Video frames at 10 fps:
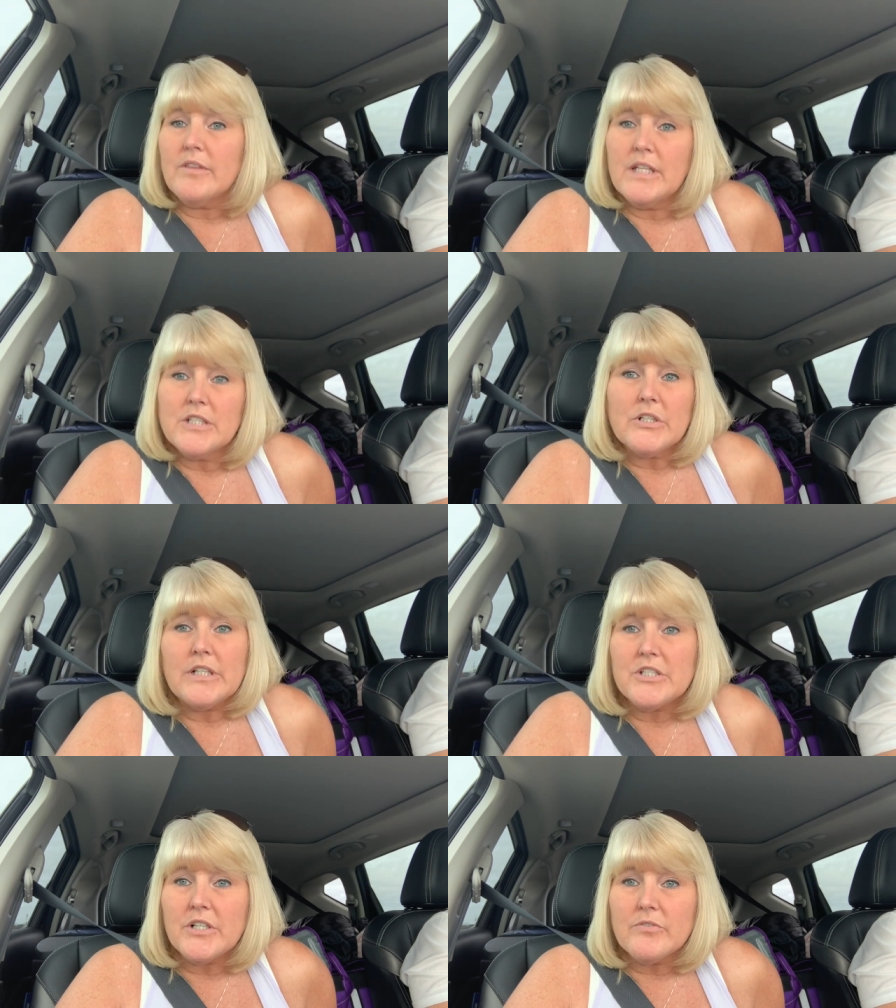the
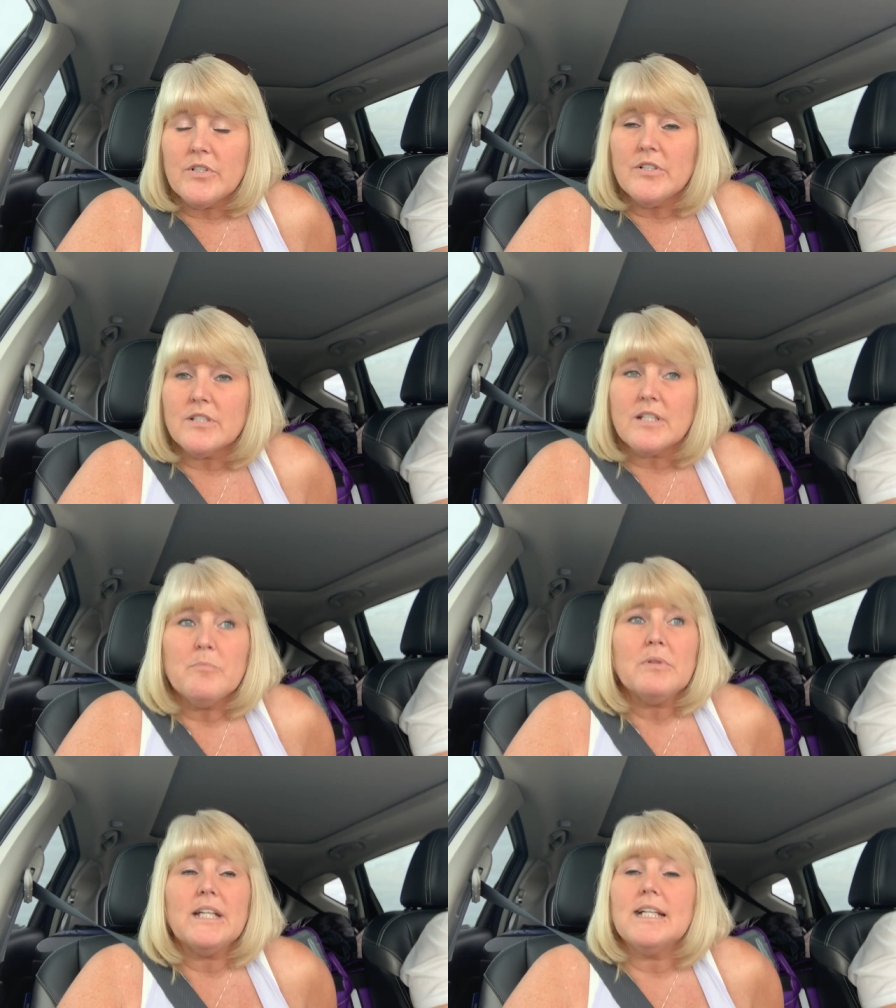Attorney General's
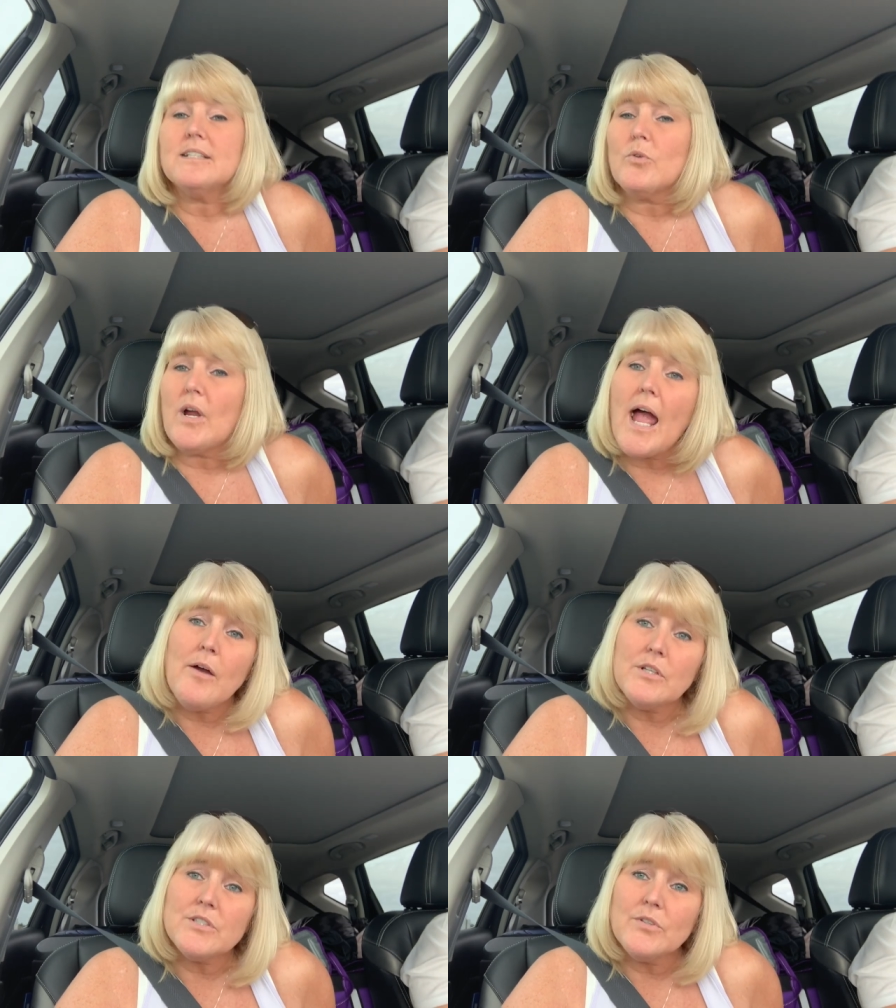complaints or
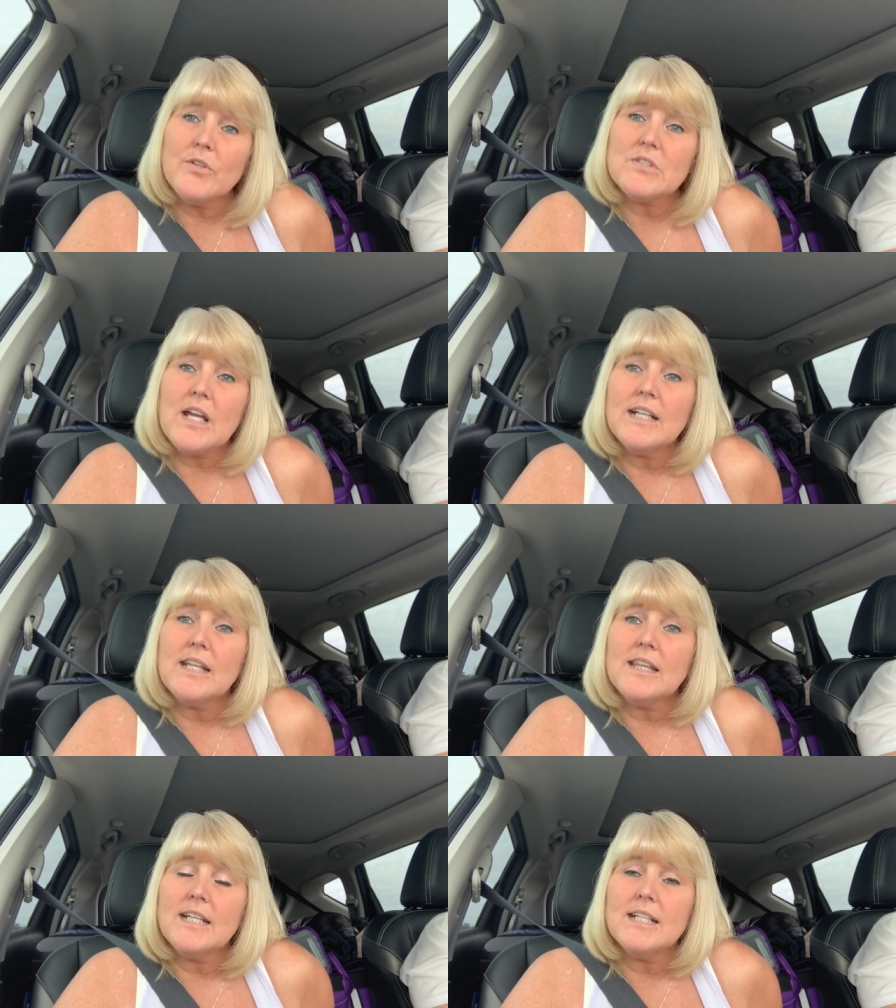how to do those kind
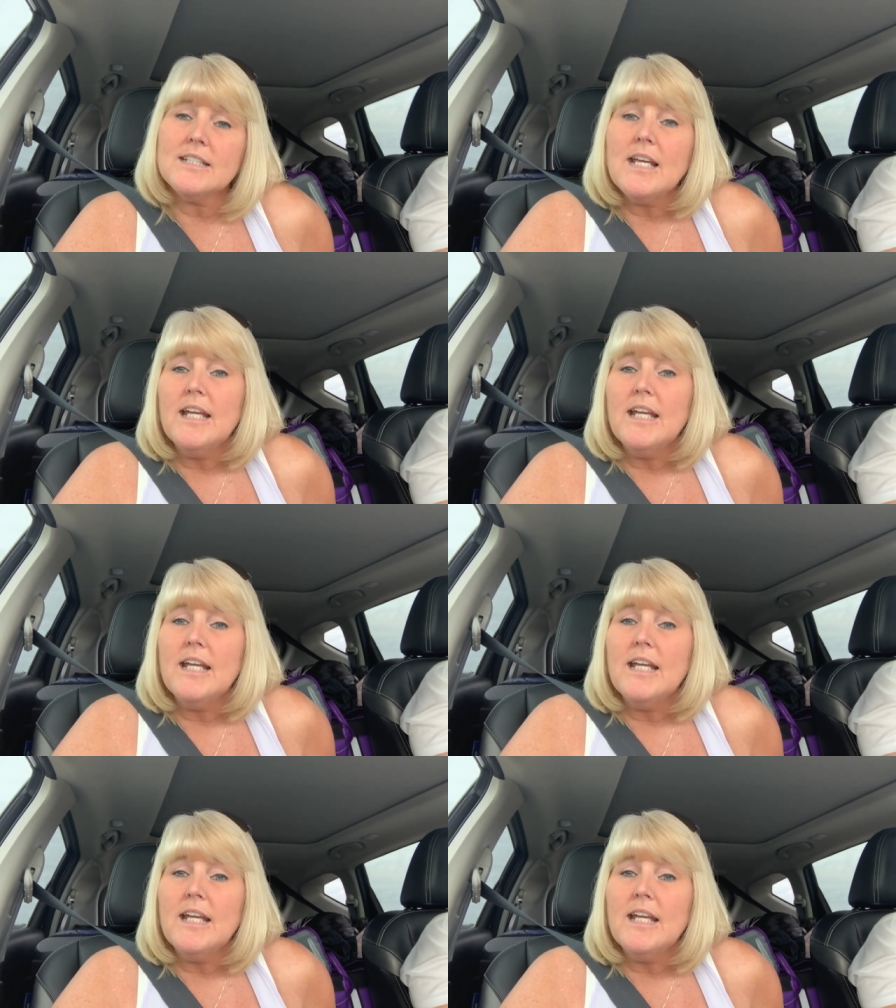of things,